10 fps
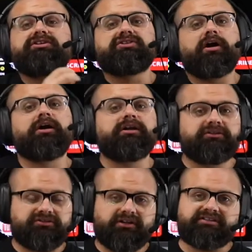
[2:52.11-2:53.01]
and target a
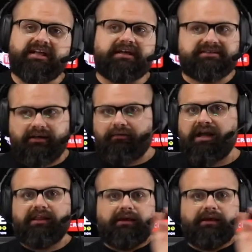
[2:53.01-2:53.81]
distressed asset, right?